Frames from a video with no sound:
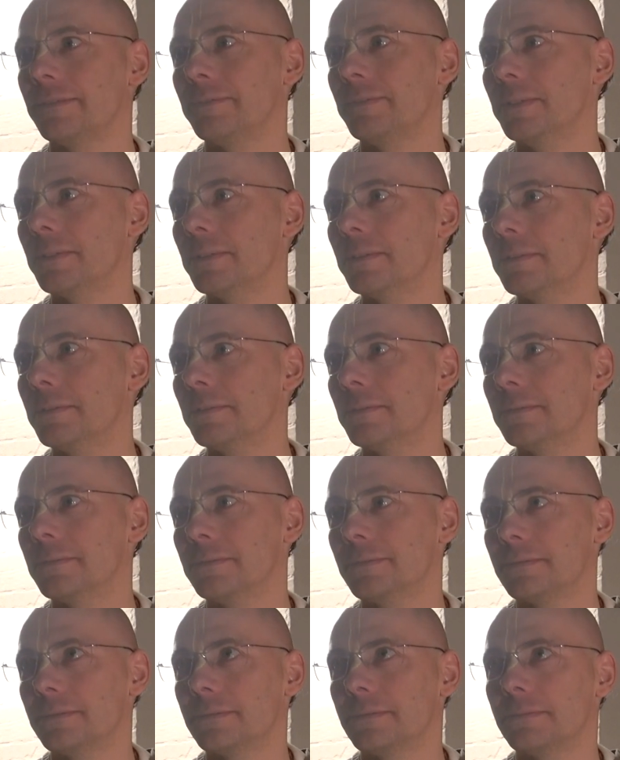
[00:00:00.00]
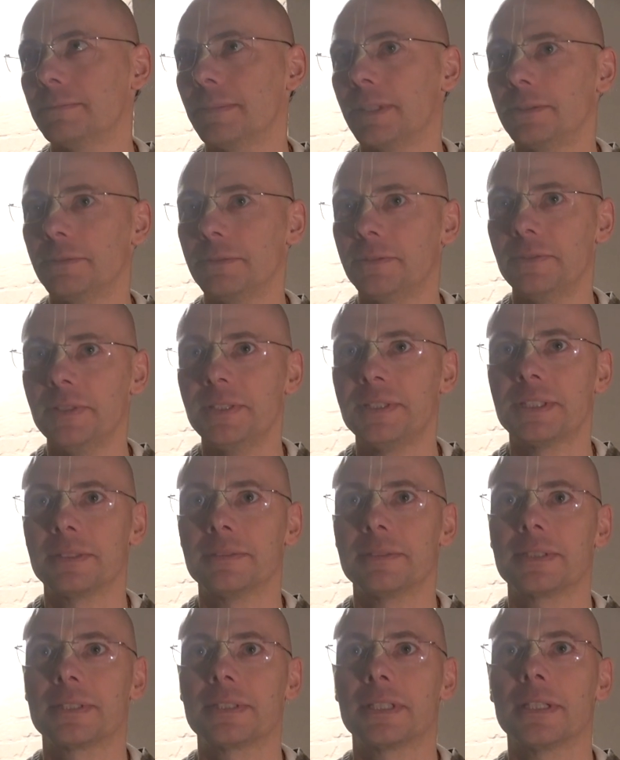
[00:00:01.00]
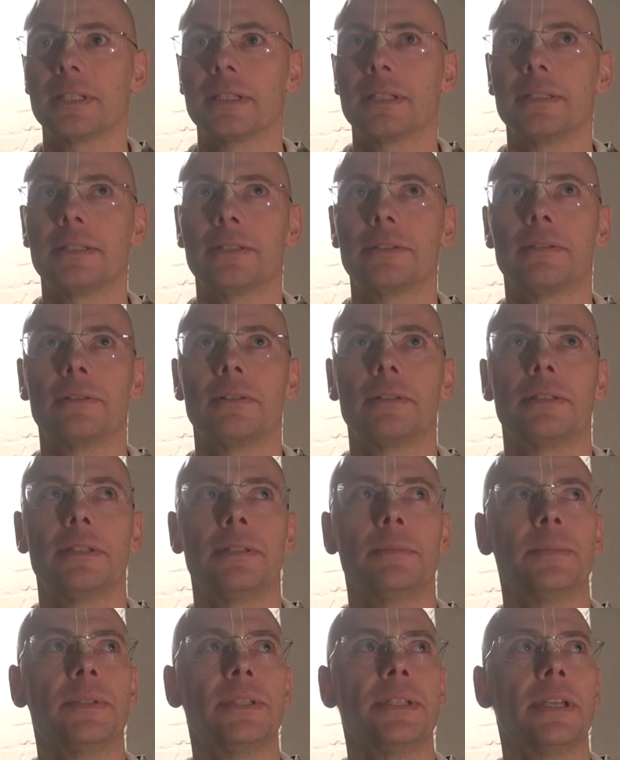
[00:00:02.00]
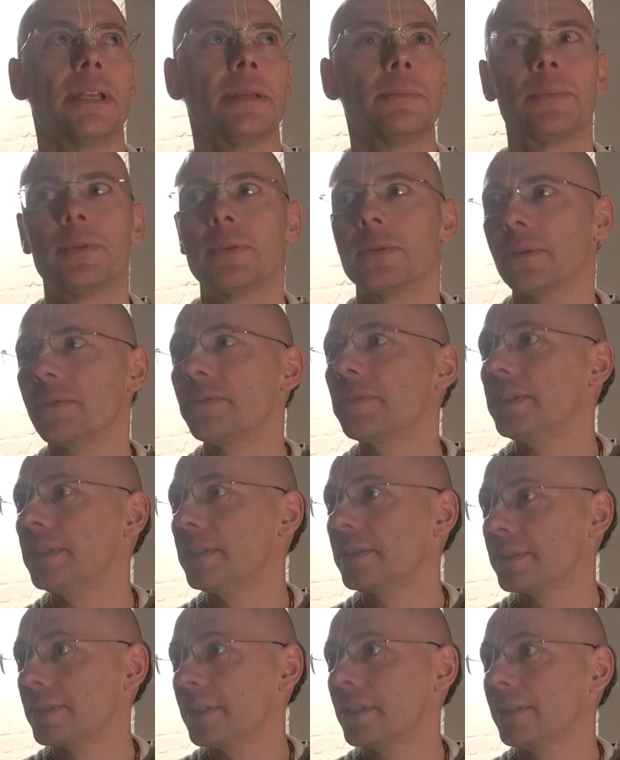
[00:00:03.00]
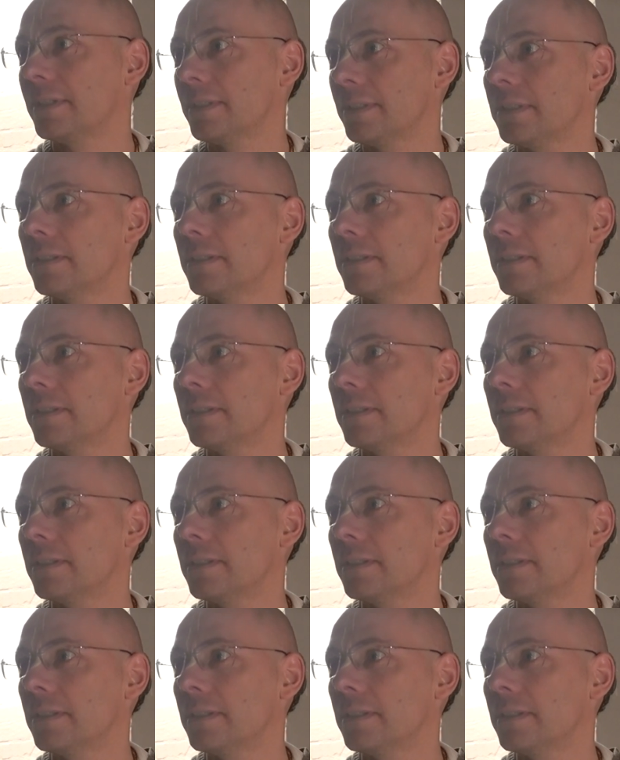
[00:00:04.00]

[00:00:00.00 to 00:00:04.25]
You know, Madhudvisha was there, he called him the Emperor of Kirtan.